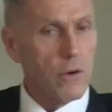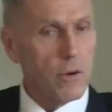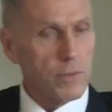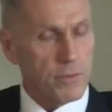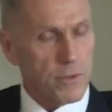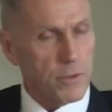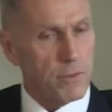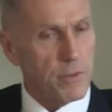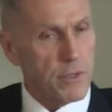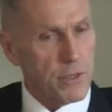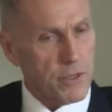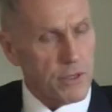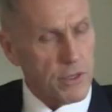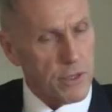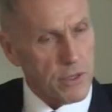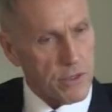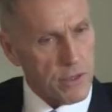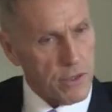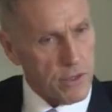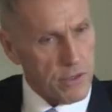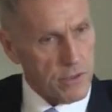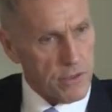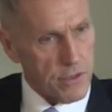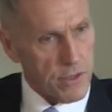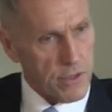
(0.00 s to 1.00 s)
optimistic,
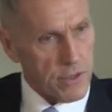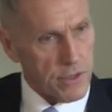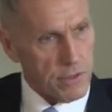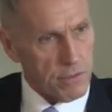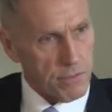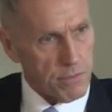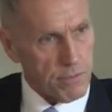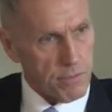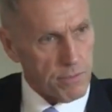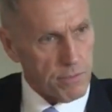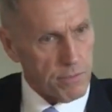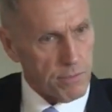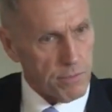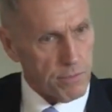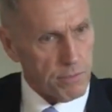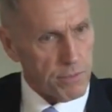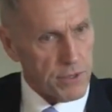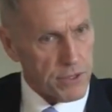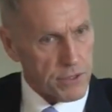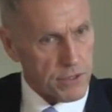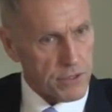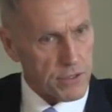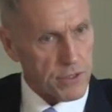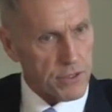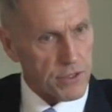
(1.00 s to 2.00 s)
though, that
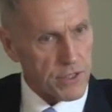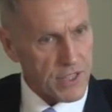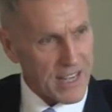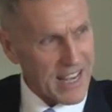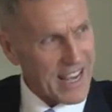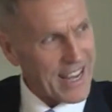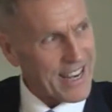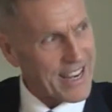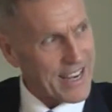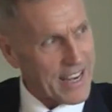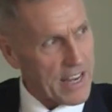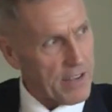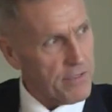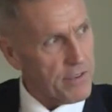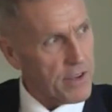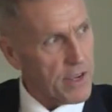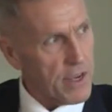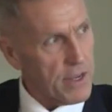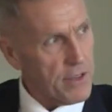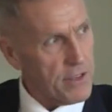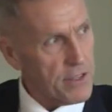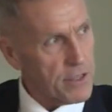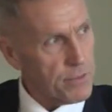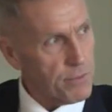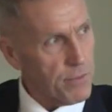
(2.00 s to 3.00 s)
businesses can
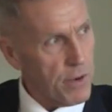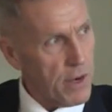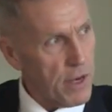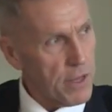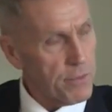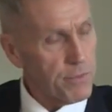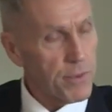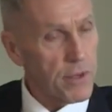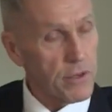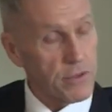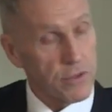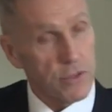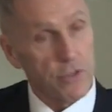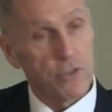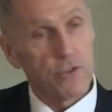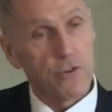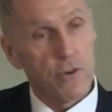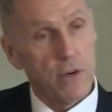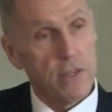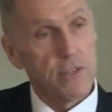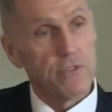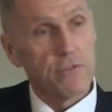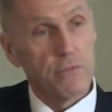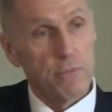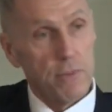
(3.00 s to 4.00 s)
navigate this path? Because the
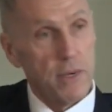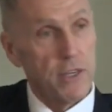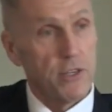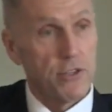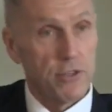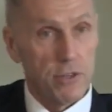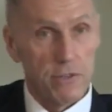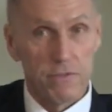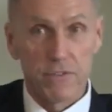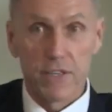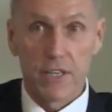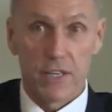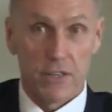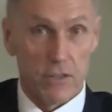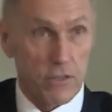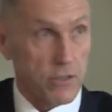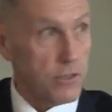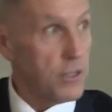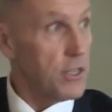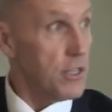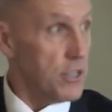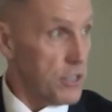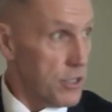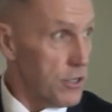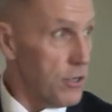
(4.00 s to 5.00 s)
transformation of
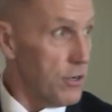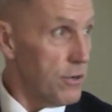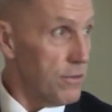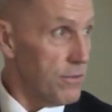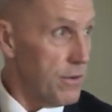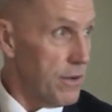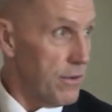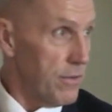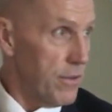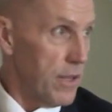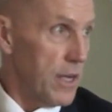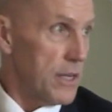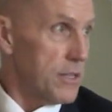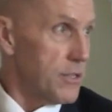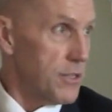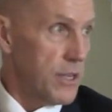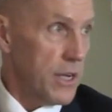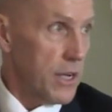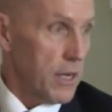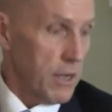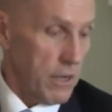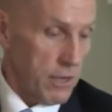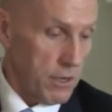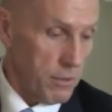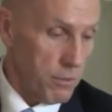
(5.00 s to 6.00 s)
technology itself over the last
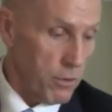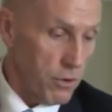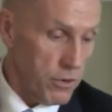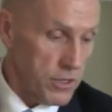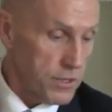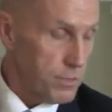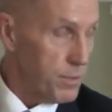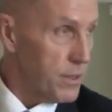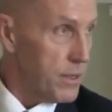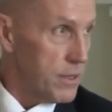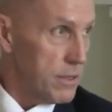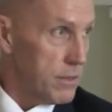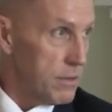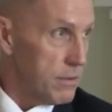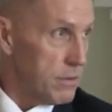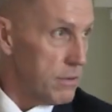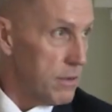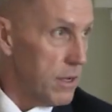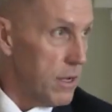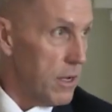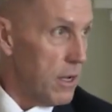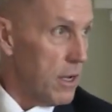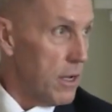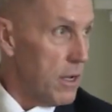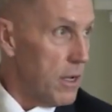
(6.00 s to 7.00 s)
decade or more has been
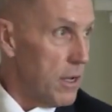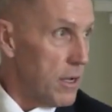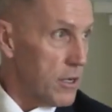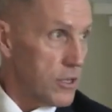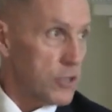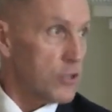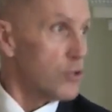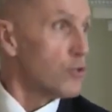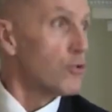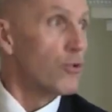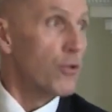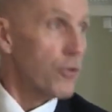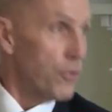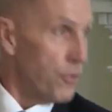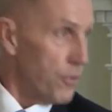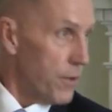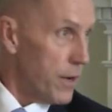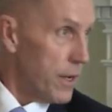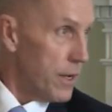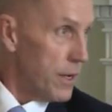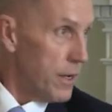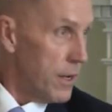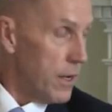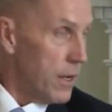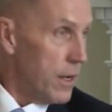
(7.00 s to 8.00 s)

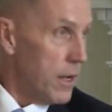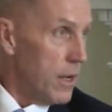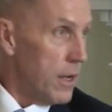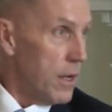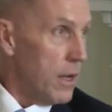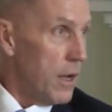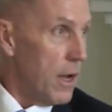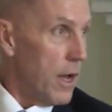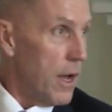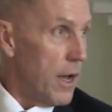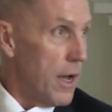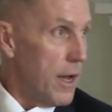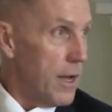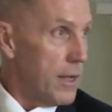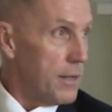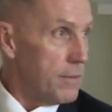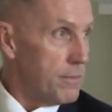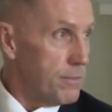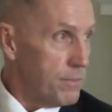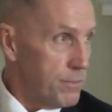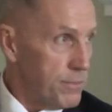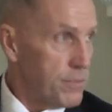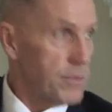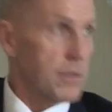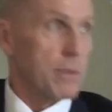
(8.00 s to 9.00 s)
extraordinary.
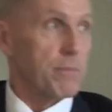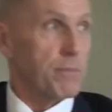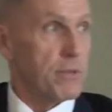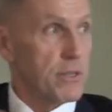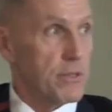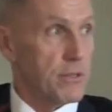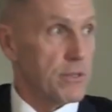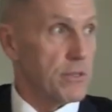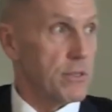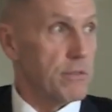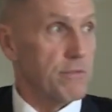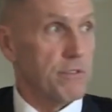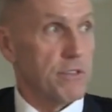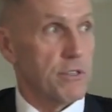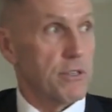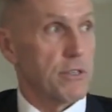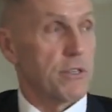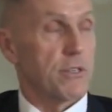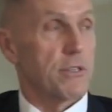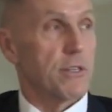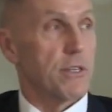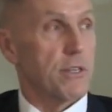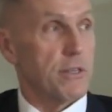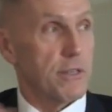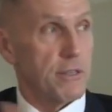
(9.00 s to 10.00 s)
And some businesses have
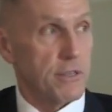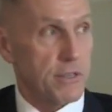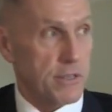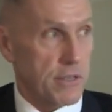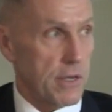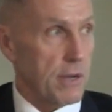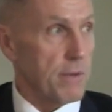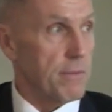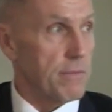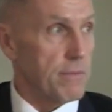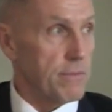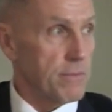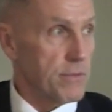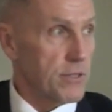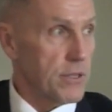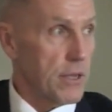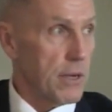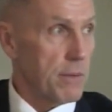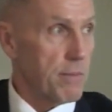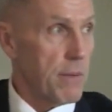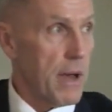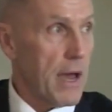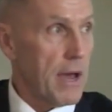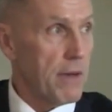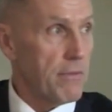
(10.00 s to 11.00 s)
succeeded, some
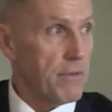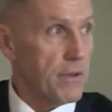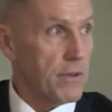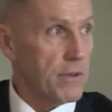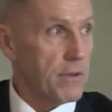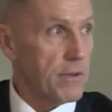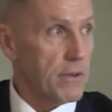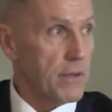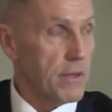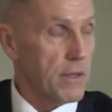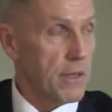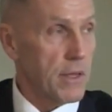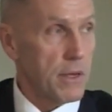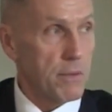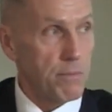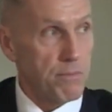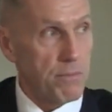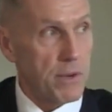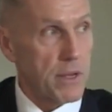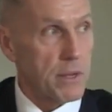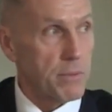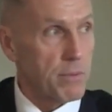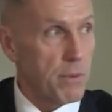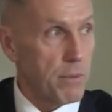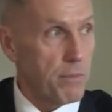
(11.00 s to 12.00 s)
haven't. Are they
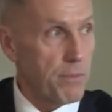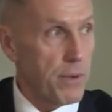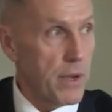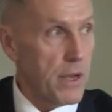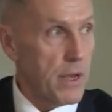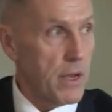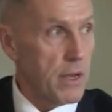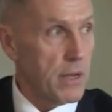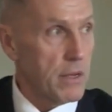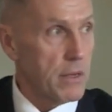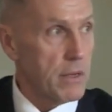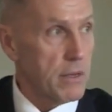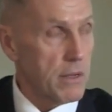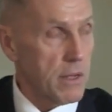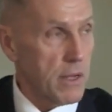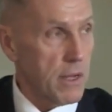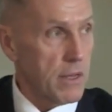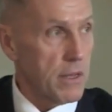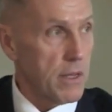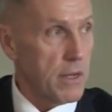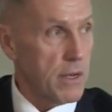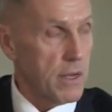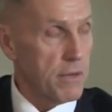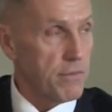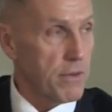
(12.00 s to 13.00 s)
better prepared? Can
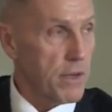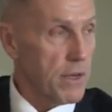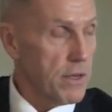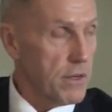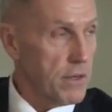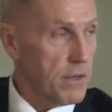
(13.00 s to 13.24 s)
they navigate